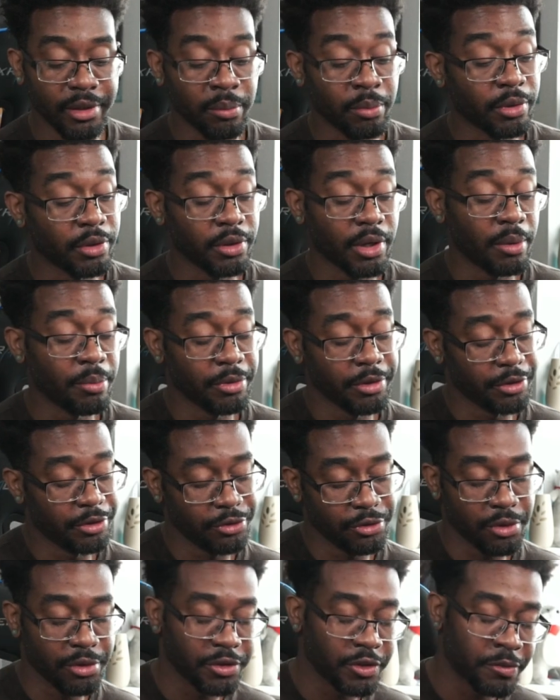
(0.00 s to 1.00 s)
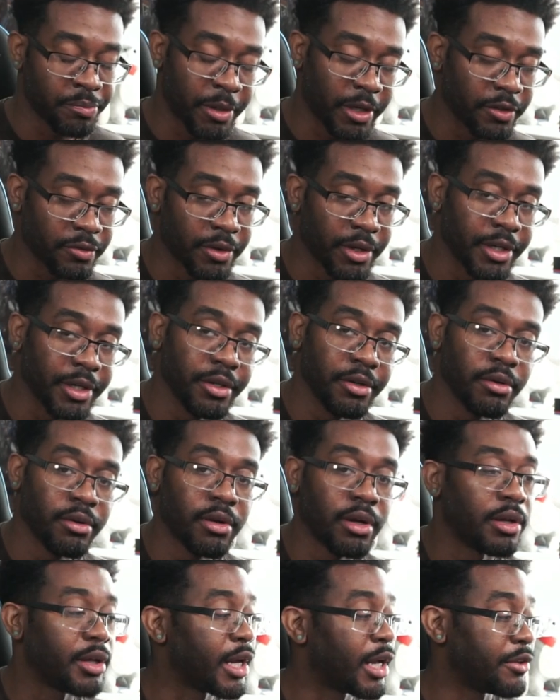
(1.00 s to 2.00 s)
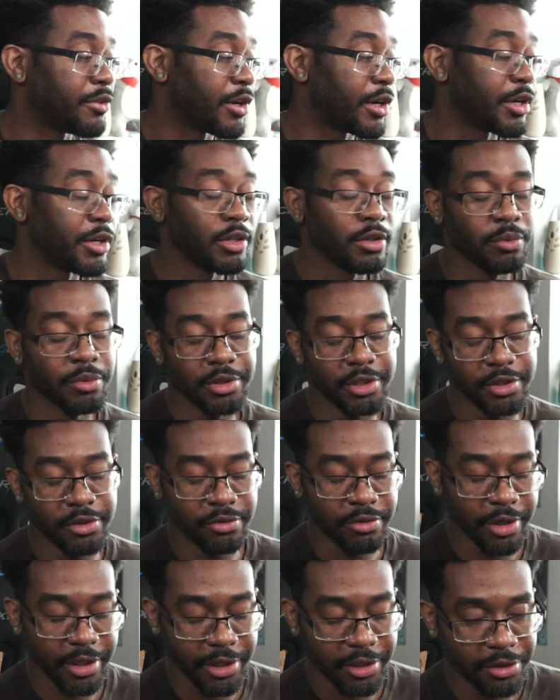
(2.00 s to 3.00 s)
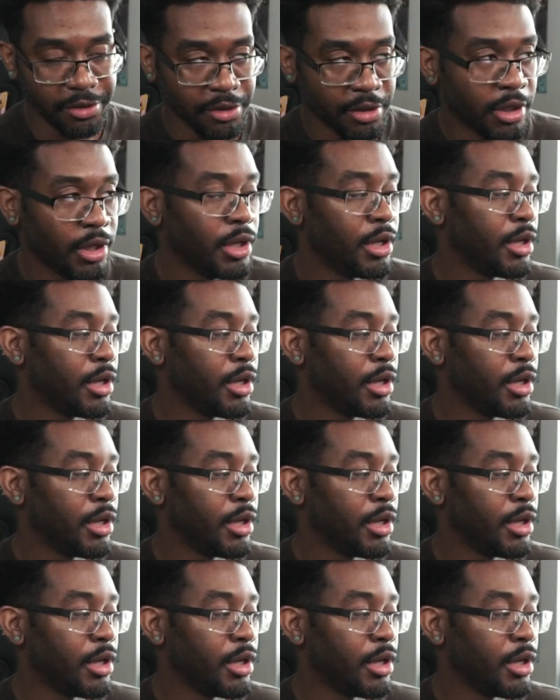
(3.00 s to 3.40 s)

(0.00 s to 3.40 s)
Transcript: I'm gonna control this space right here, I'll anti you with this right here,